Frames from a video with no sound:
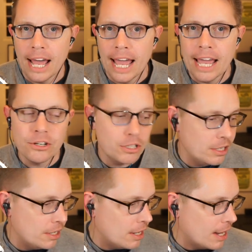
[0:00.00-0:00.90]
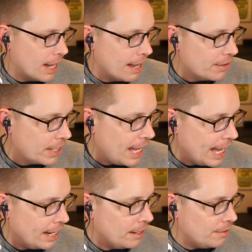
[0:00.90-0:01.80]
I have a
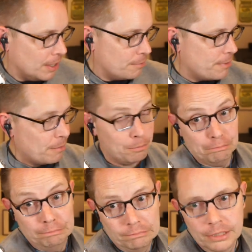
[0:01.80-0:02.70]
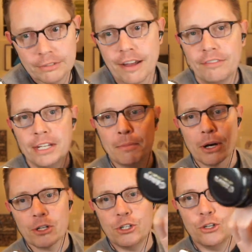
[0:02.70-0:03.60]
Canon 5D
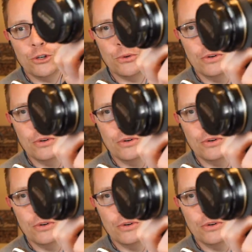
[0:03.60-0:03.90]
Mark II,